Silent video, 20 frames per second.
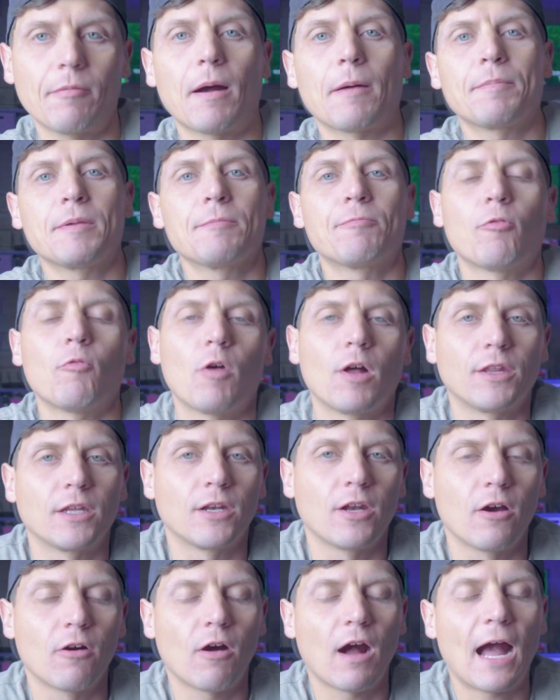about people wanting
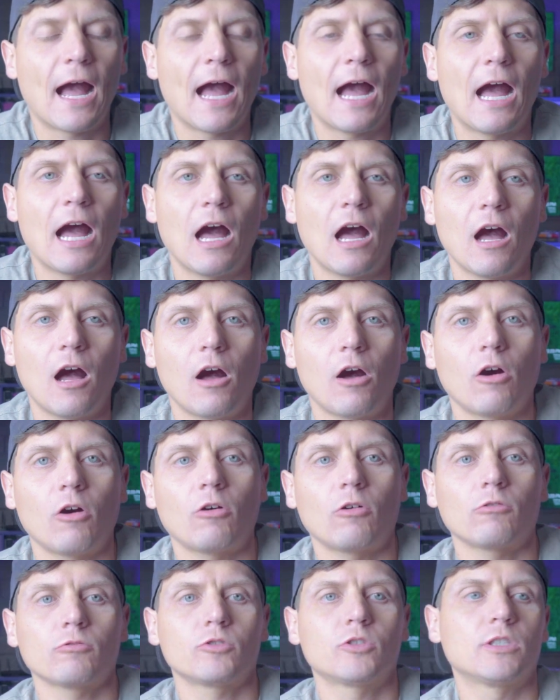to know,
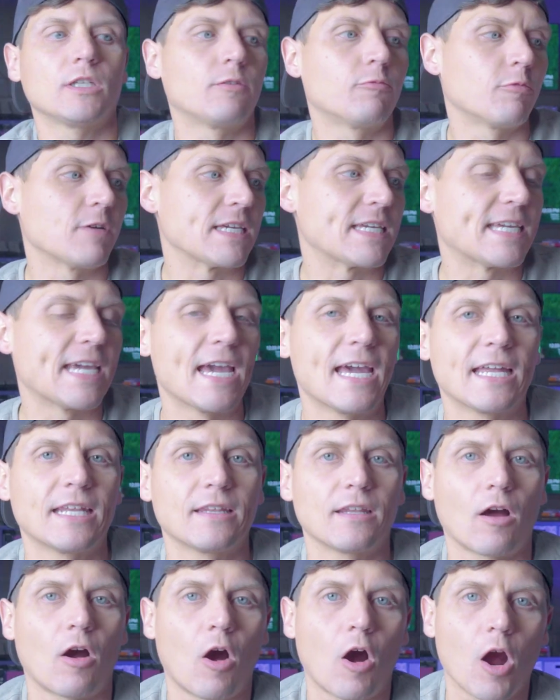how did we get
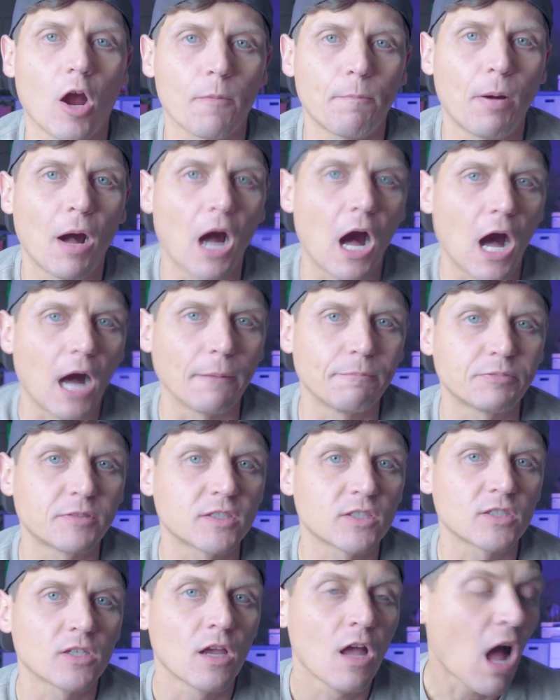our
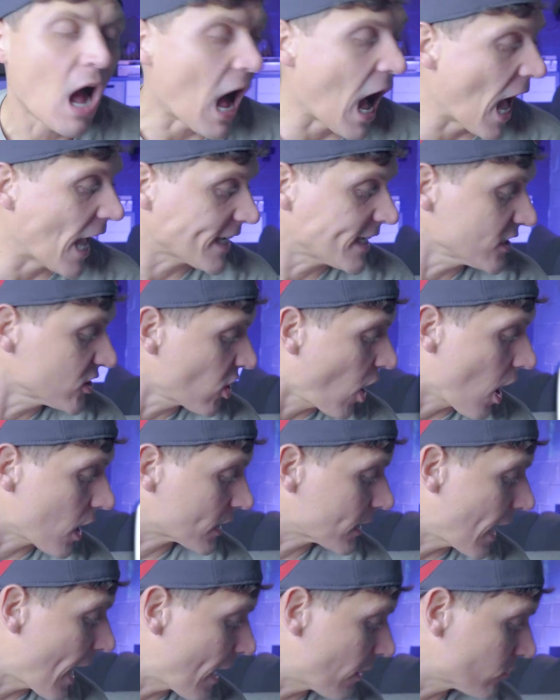pups? I can
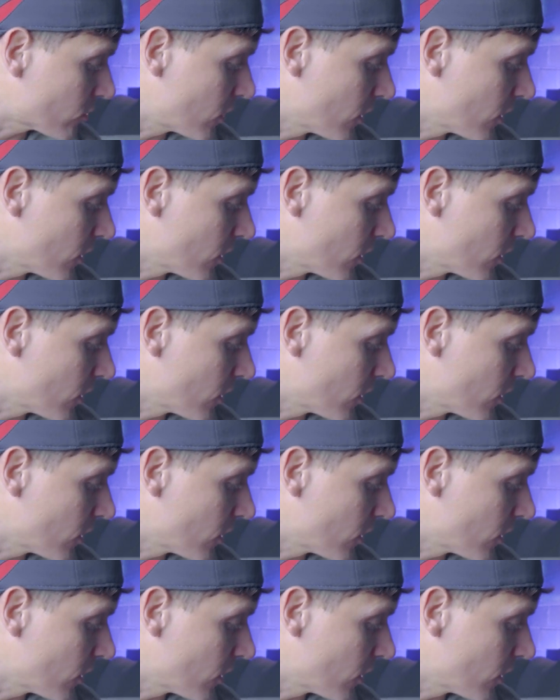talk loud